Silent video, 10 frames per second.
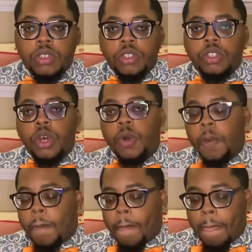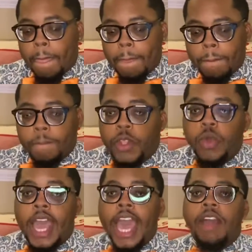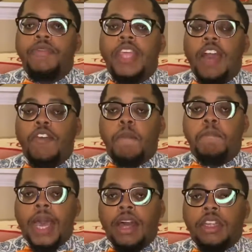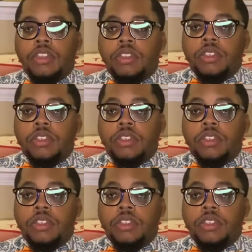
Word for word: So you have to have a balance.